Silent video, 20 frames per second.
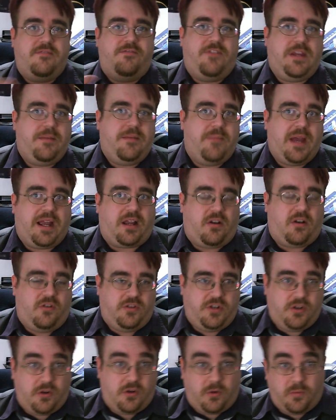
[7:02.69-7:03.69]
and feedback
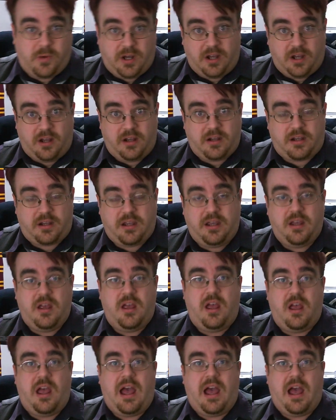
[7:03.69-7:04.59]
on your work